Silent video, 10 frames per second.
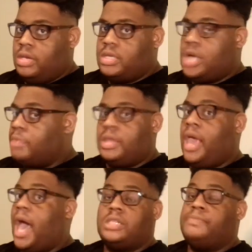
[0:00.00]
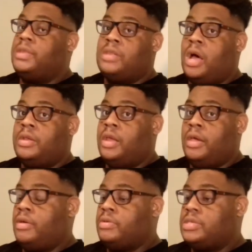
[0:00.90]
something has to be done there.